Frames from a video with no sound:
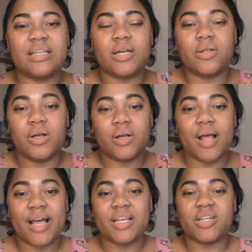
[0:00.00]
the look
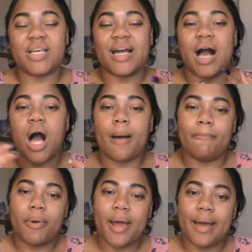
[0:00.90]
like there's like an
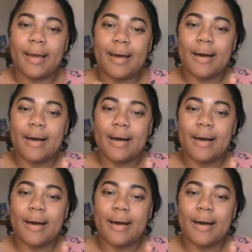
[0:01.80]
ombre